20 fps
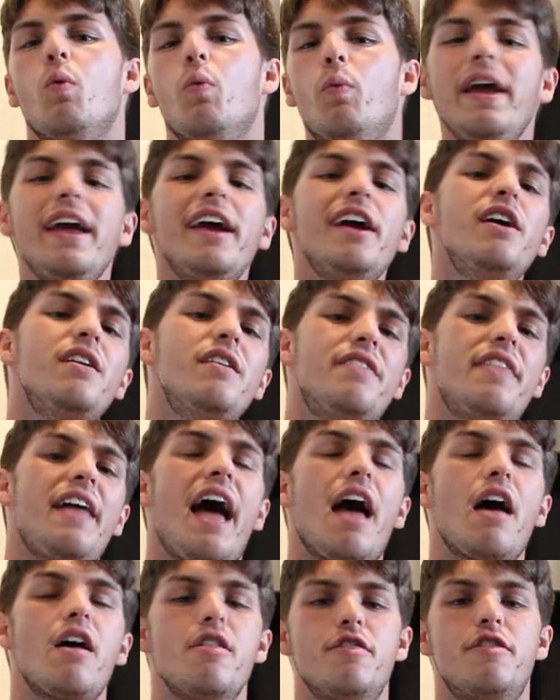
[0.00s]
Weird
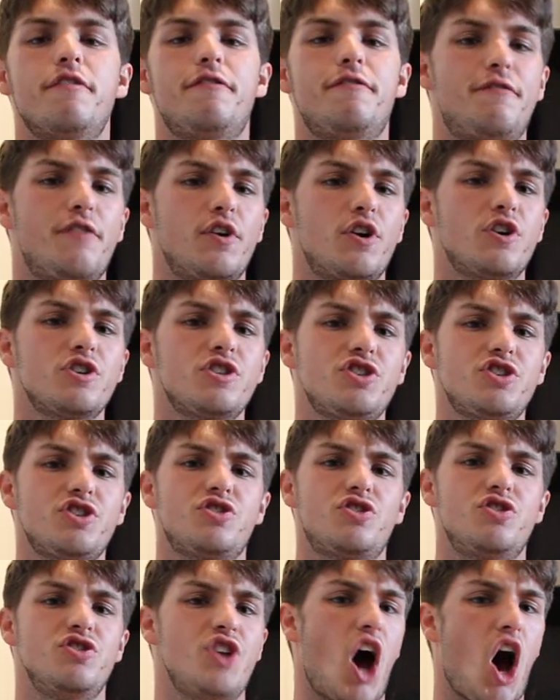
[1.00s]
that the
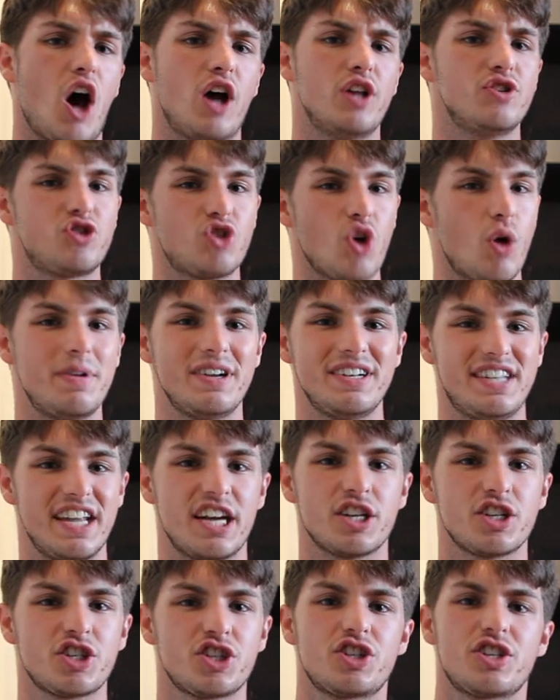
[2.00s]
first non-soma
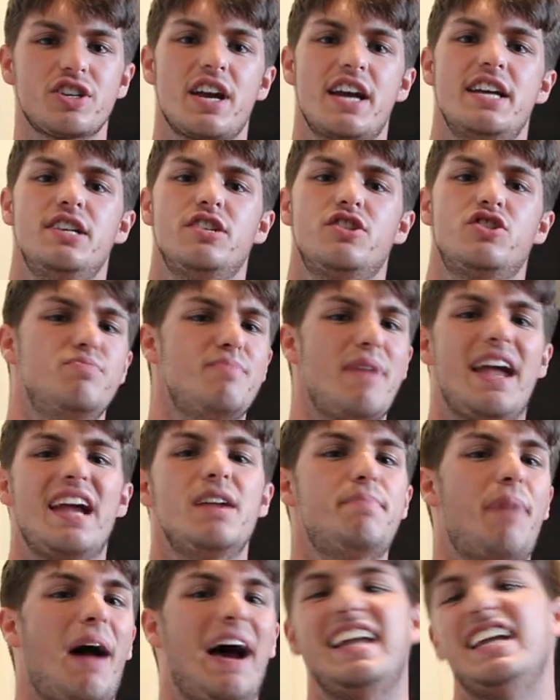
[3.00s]
dish is
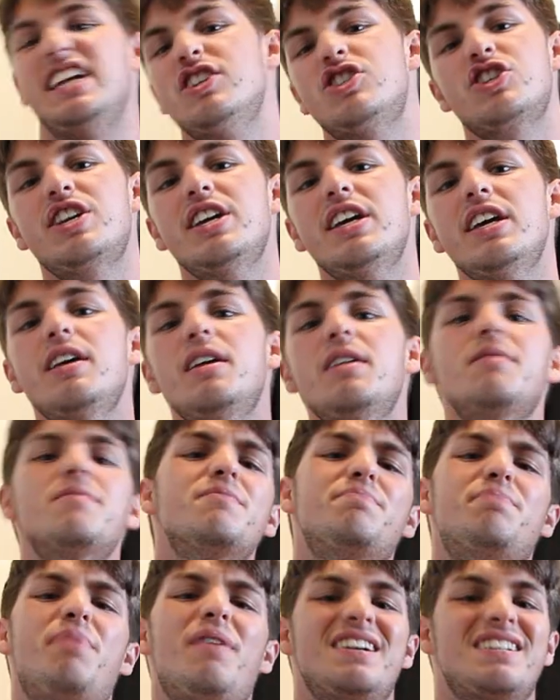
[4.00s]
made by
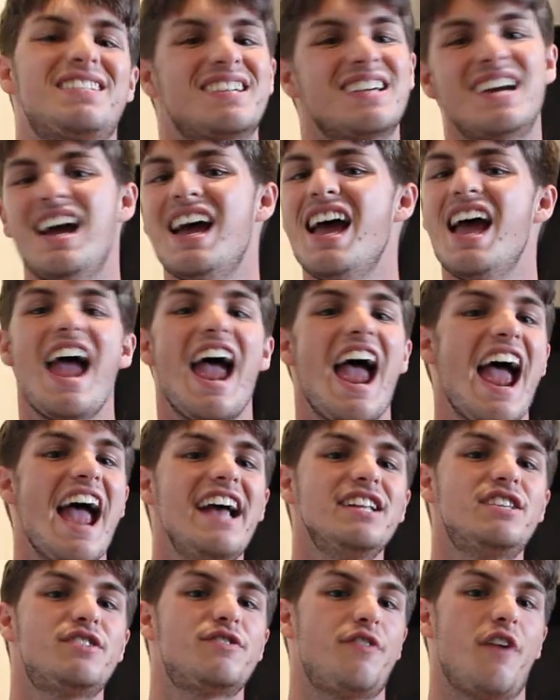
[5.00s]
Isshiki, but
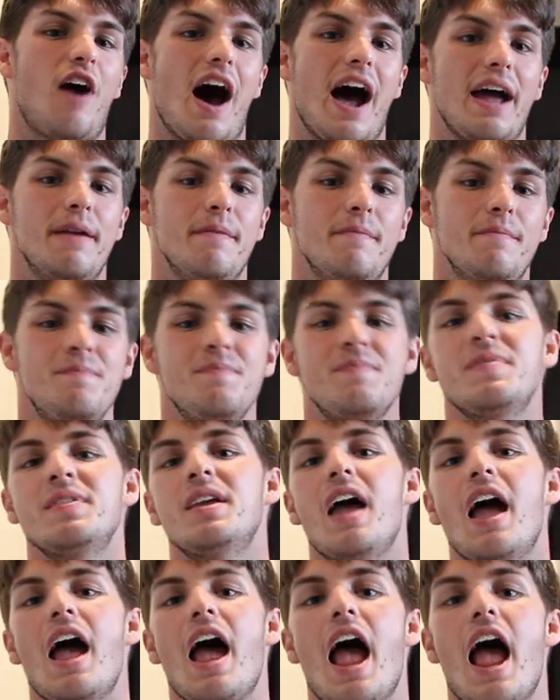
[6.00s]
it's fine.
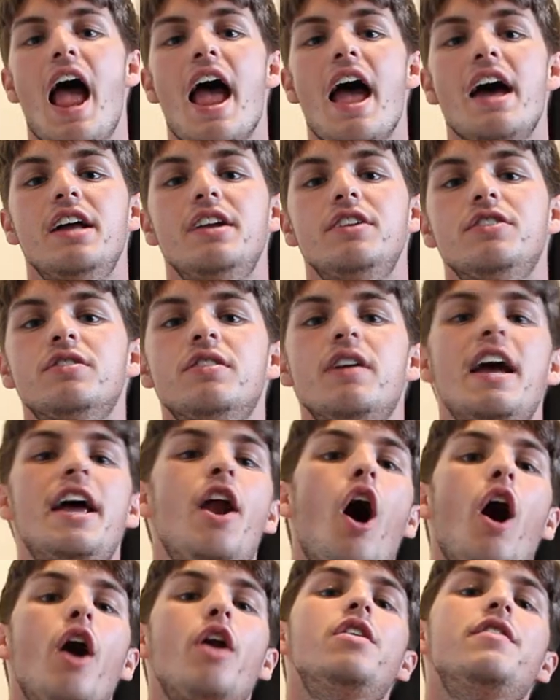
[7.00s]
And in
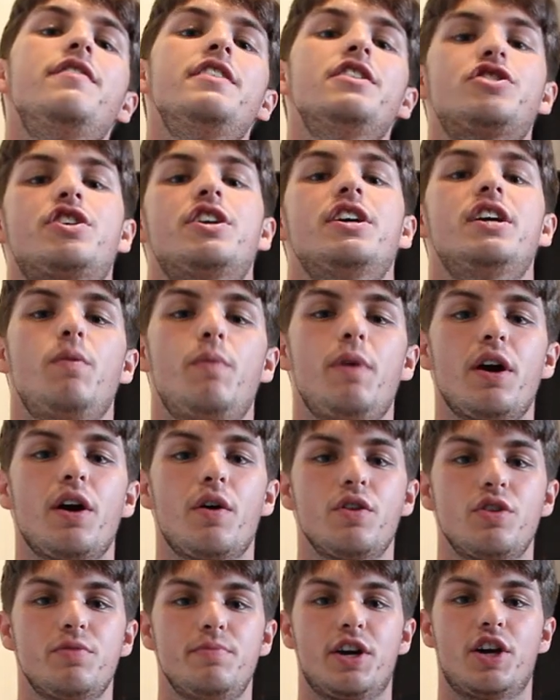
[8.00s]
honor of Isshiki, we
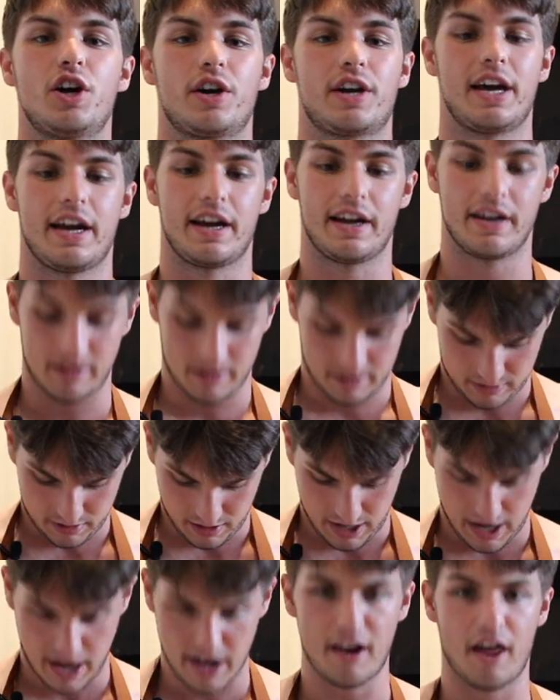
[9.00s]
are going to be cooking
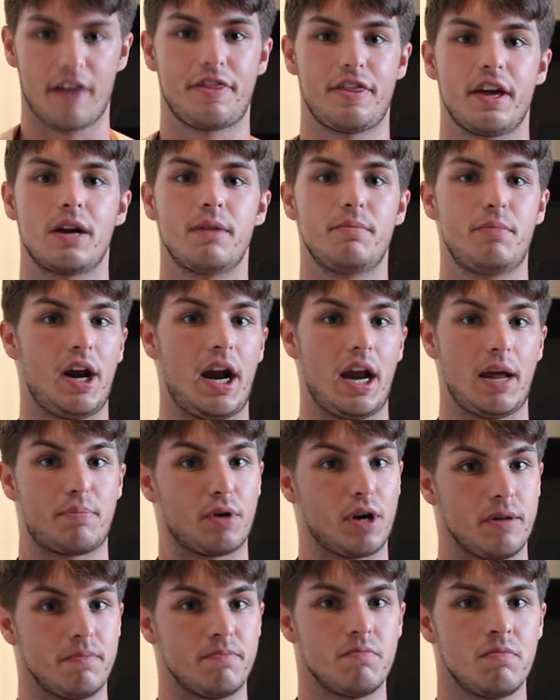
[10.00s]
in nothing but an
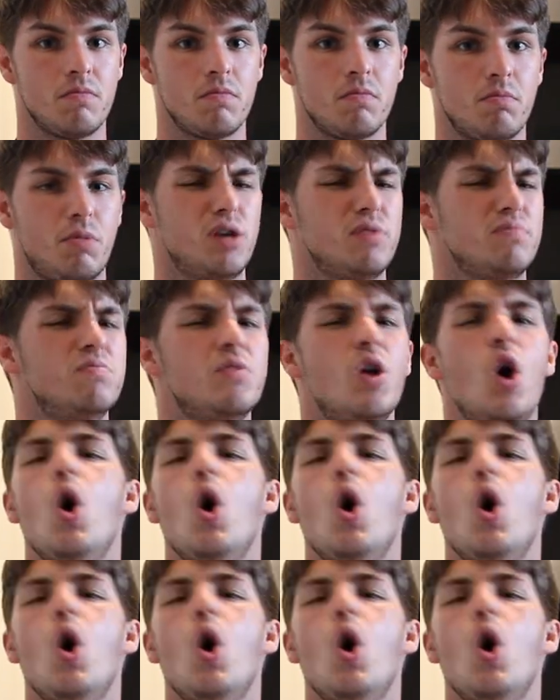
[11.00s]
But